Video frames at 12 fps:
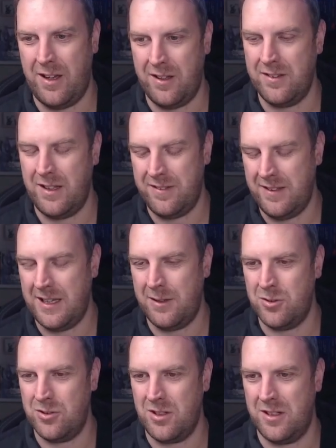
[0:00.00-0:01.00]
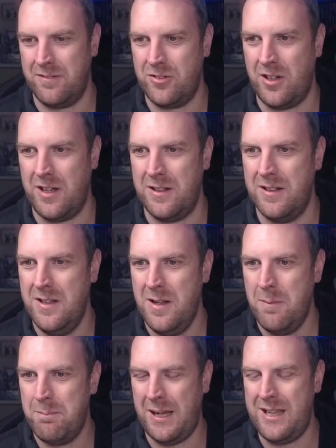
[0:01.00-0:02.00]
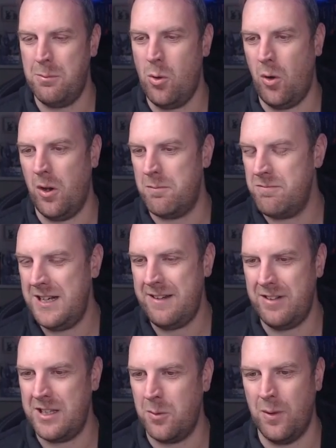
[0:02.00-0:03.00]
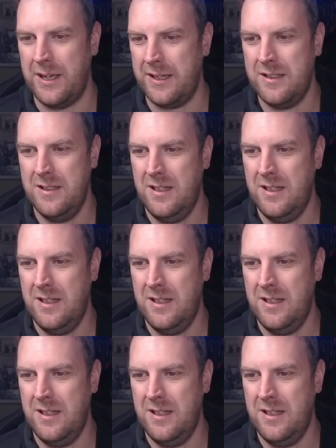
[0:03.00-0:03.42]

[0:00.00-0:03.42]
I think I'll just kind of try and paint them all up really quick.